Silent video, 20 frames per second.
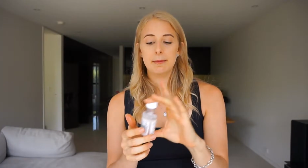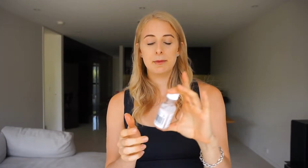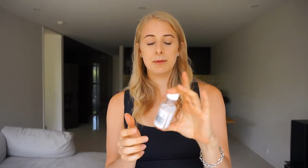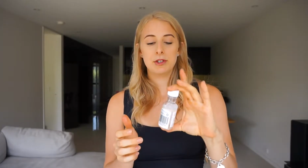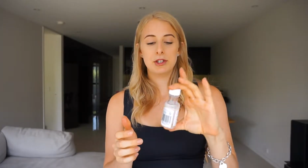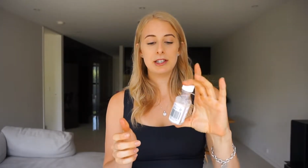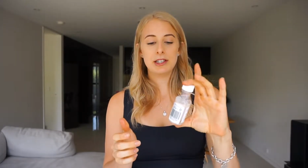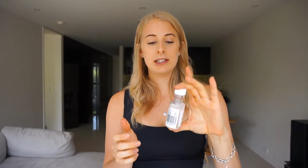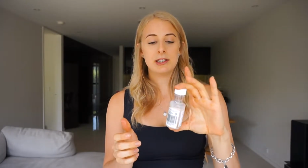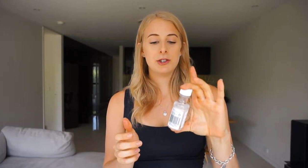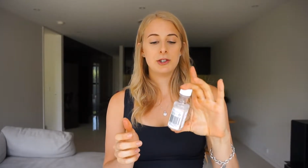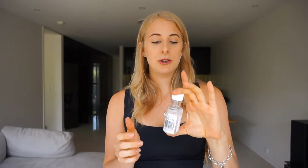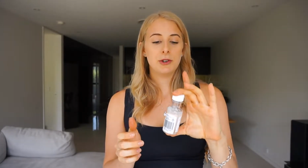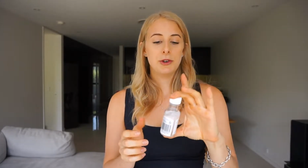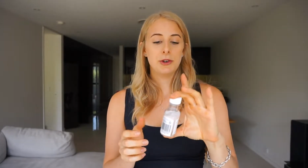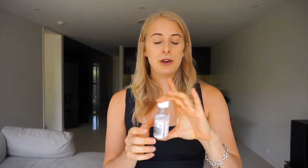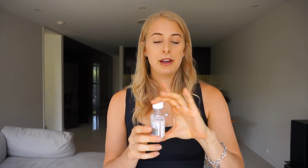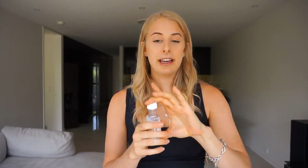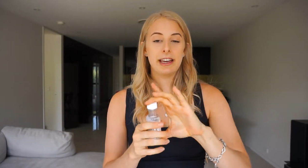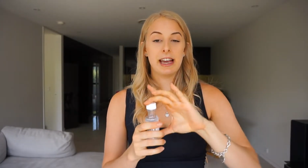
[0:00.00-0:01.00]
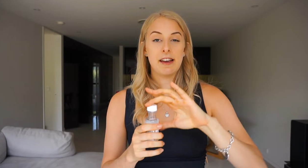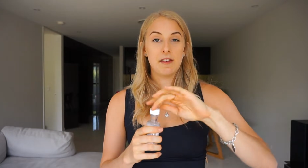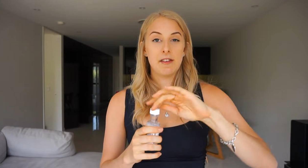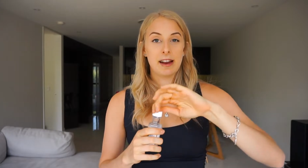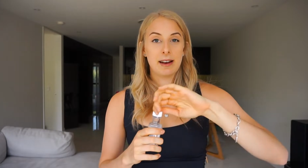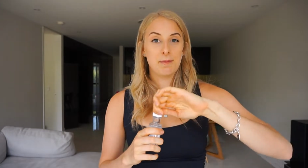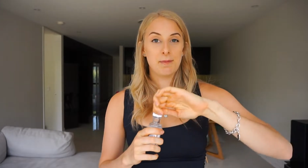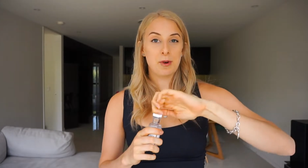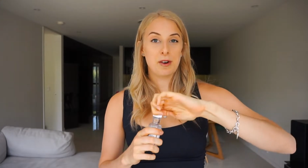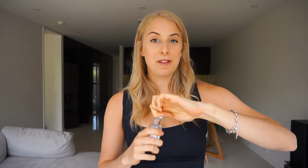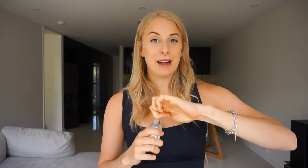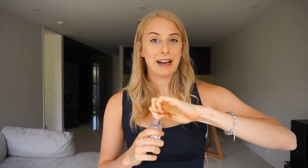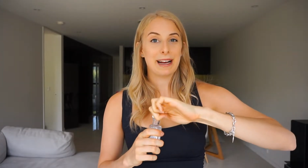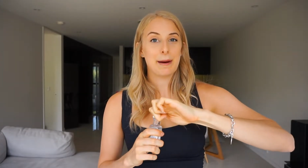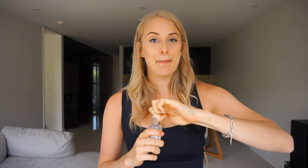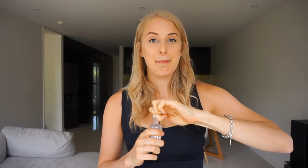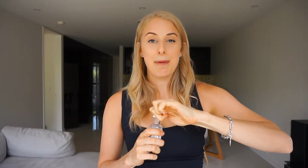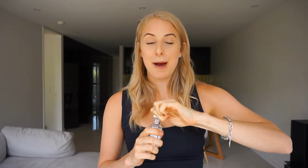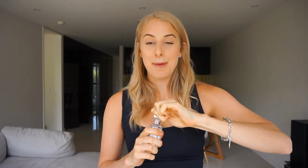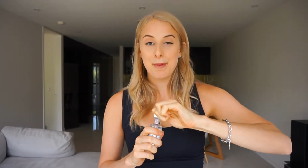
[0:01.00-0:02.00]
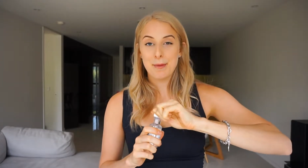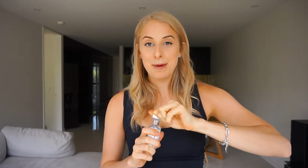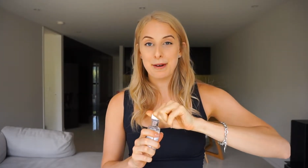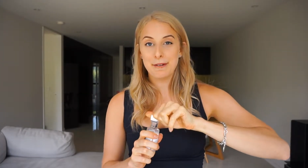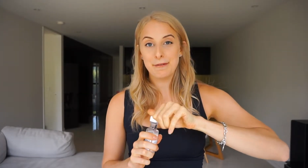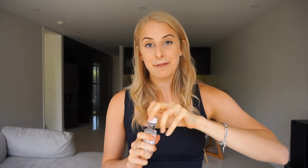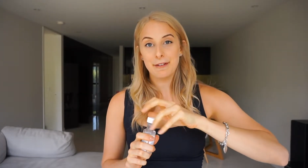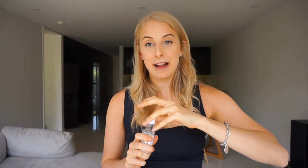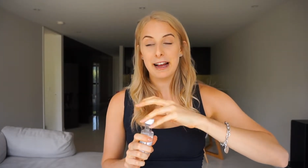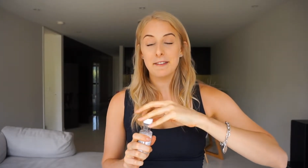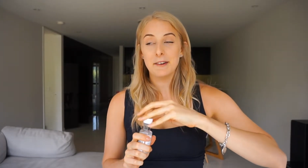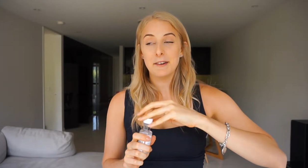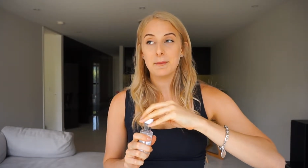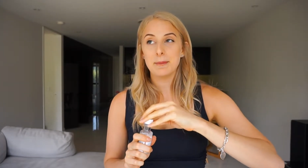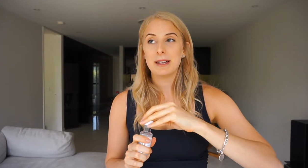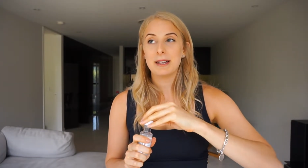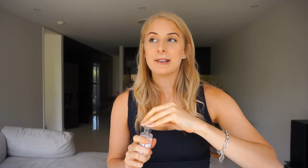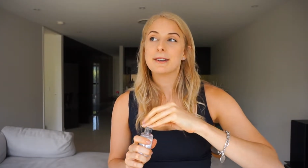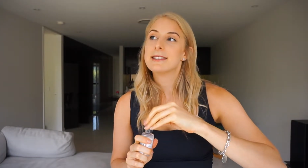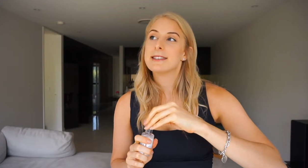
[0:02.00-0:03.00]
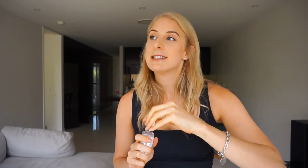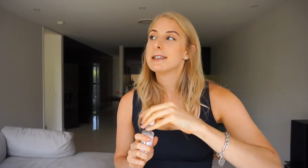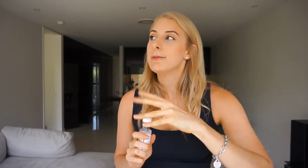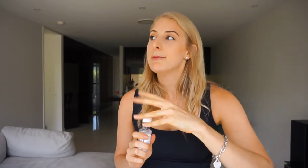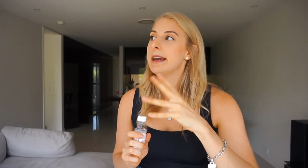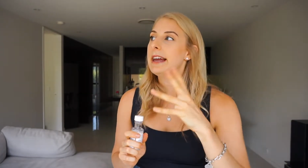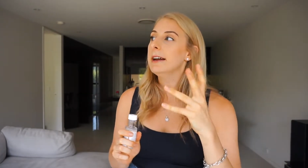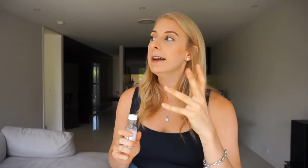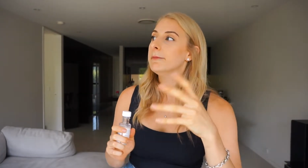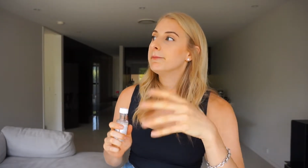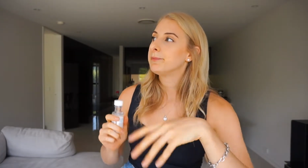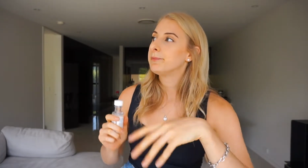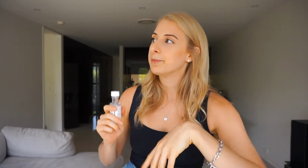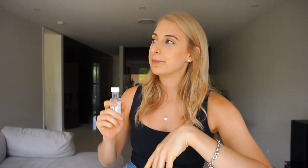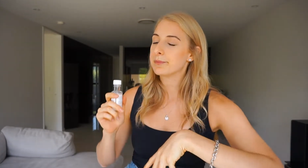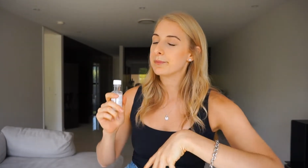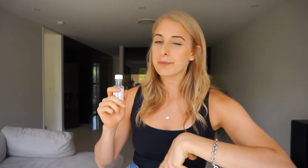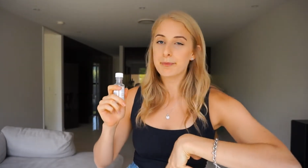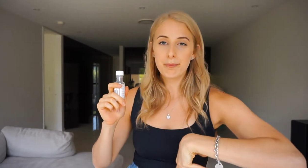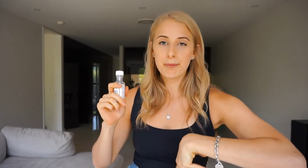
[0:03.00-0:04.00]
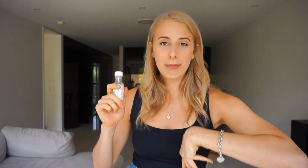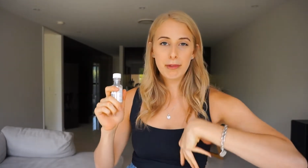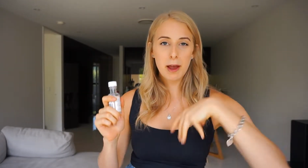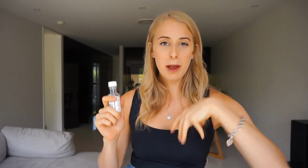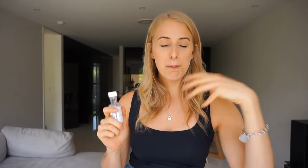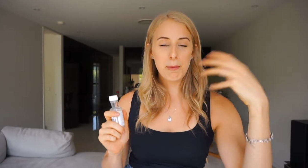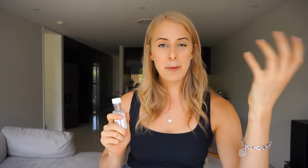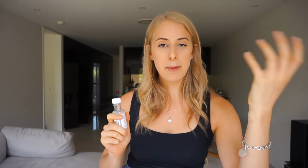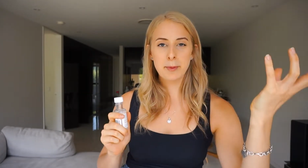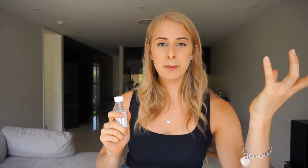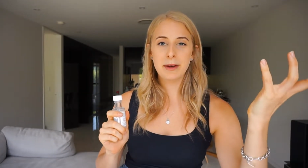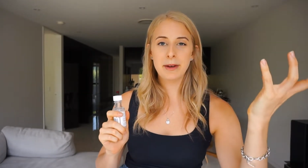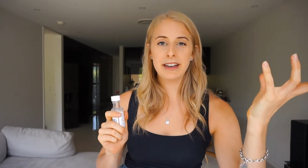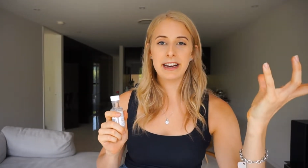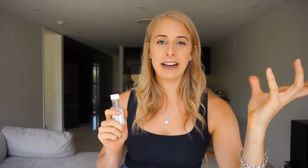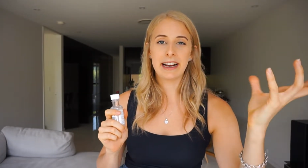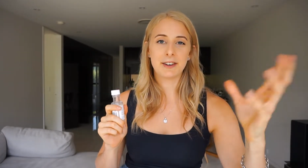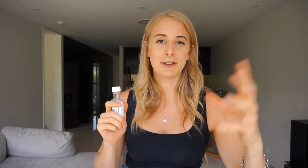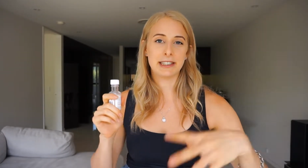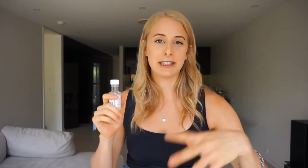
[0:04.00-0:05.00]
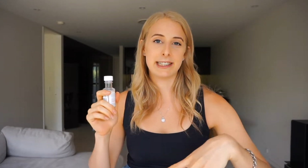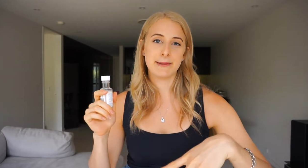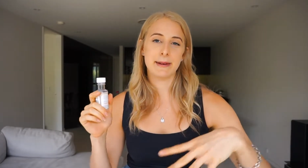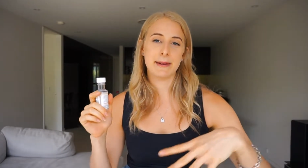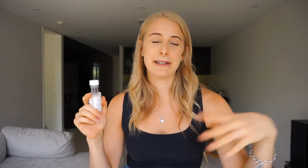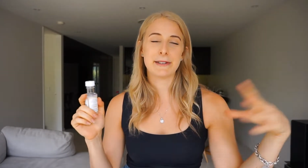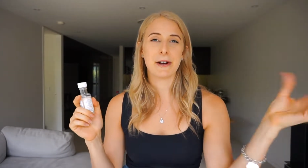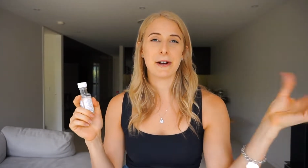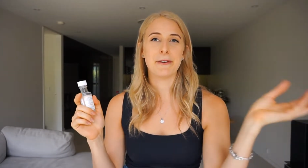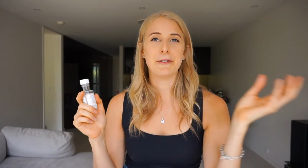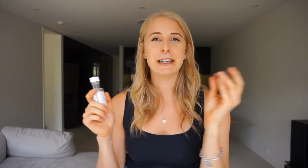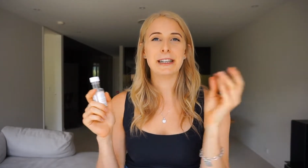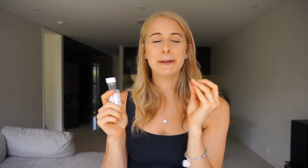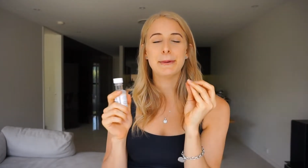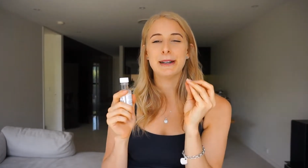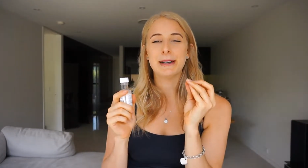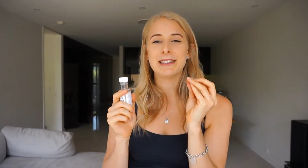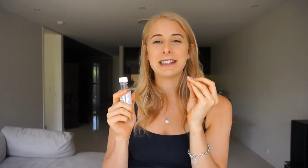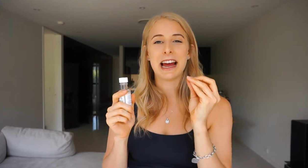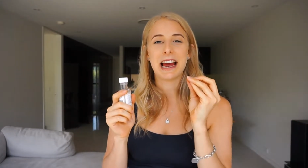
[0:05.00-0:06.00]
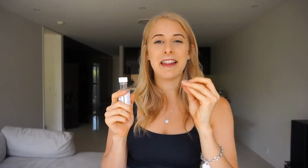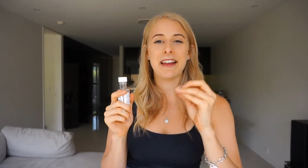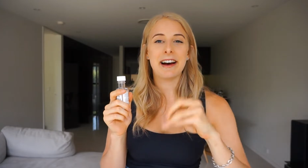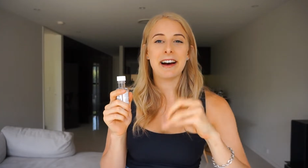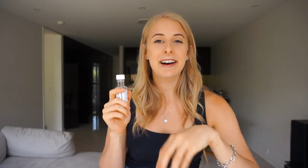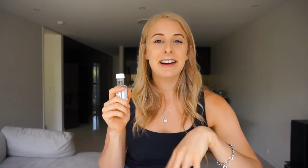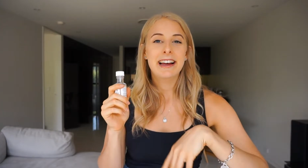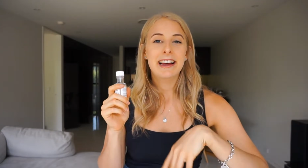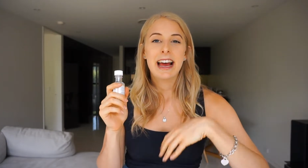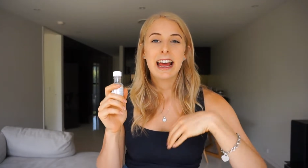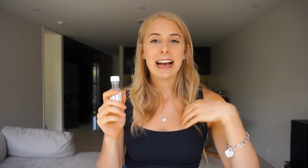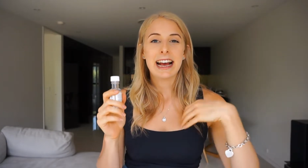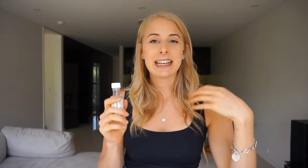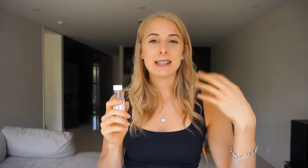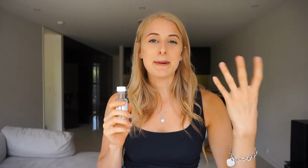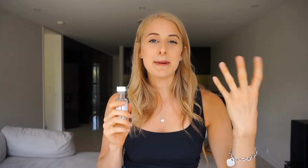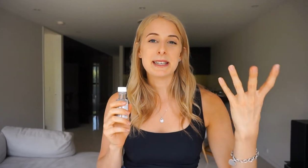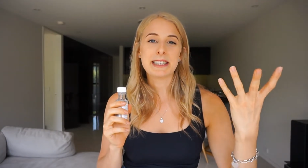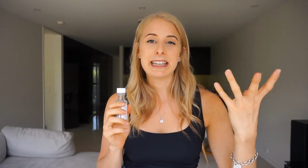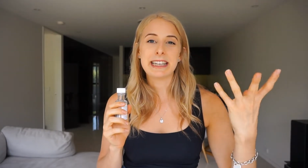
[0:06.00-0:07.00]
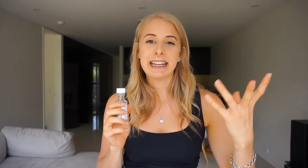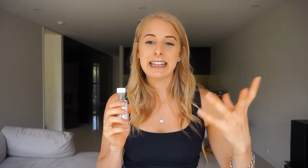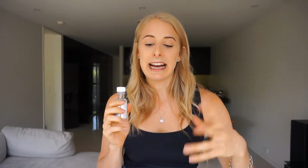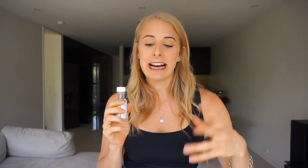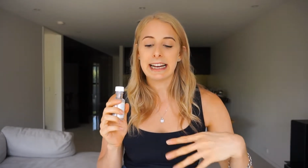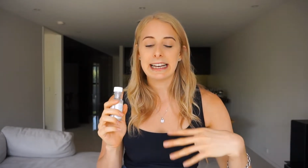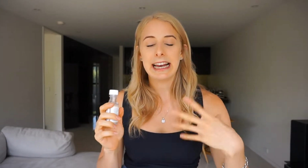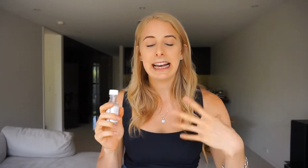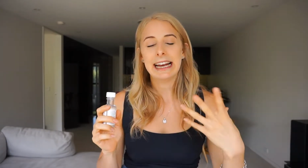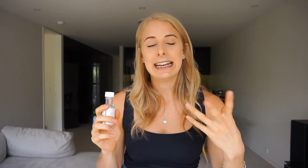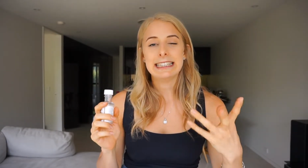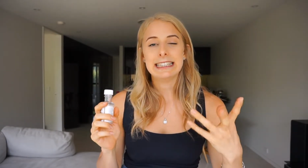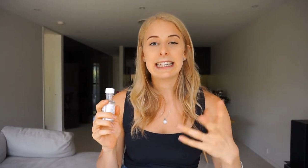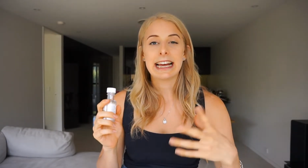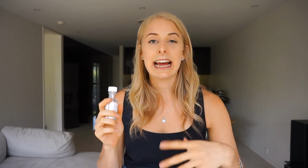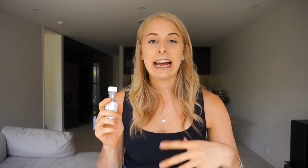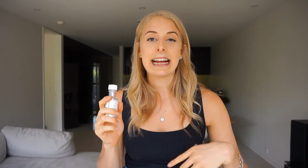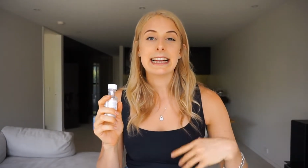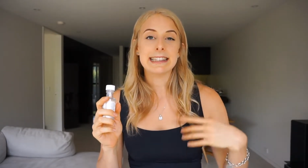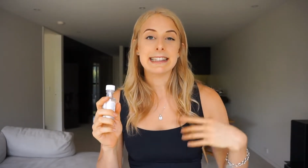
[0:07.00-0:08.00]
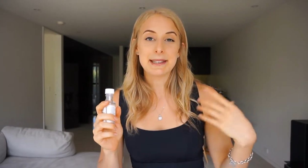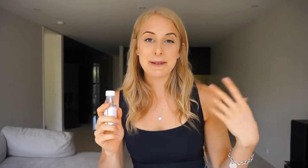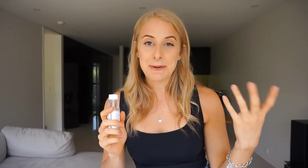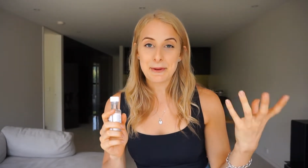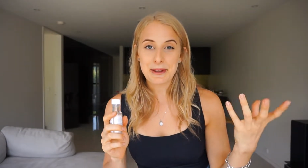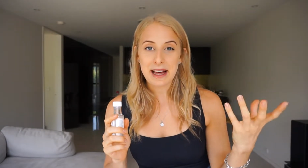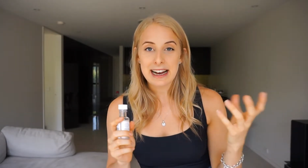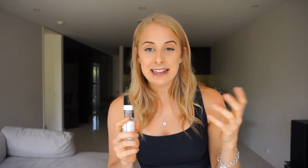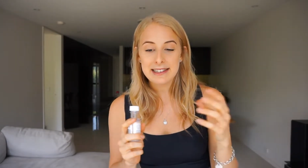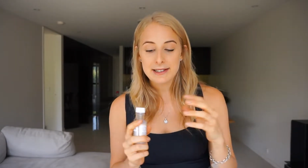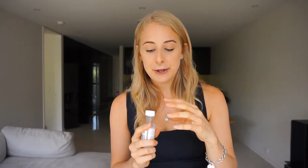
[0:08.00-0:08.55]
just to give it more of like a peppermint flavor, because to me peppermint and Christmas go really well together, especially like candy canes and all that.